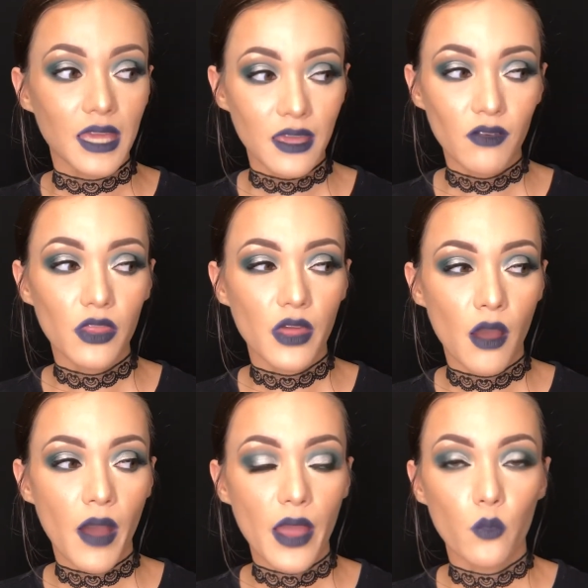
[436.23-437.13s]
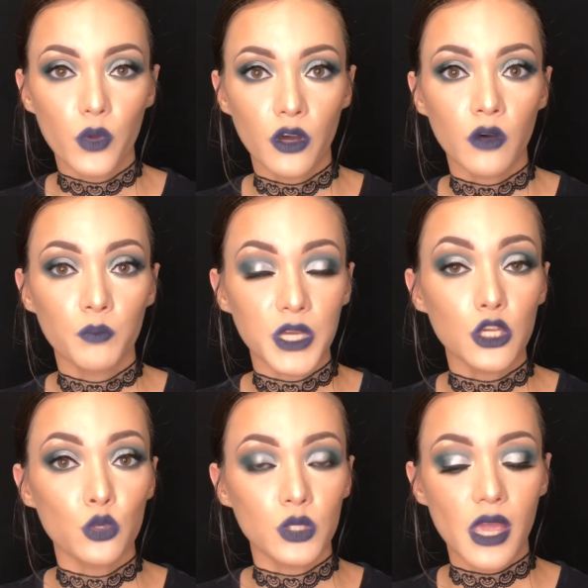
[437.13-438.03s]
Even though I will be
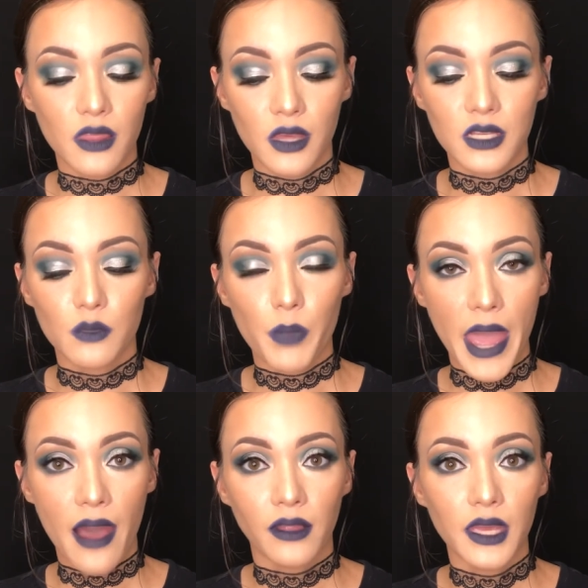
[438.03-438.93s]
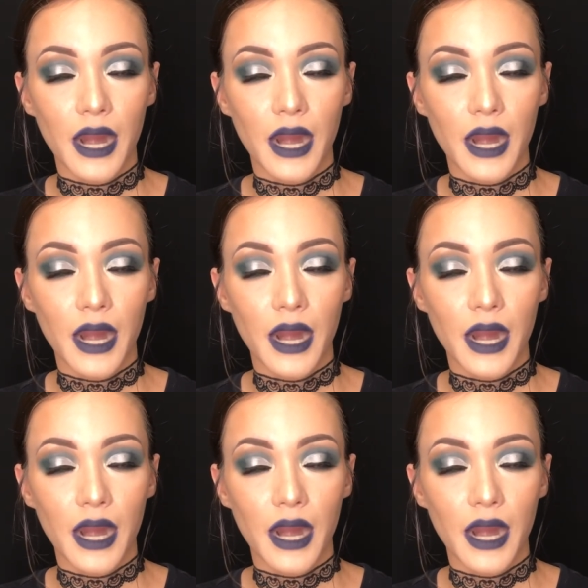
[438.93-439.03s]
using this palette,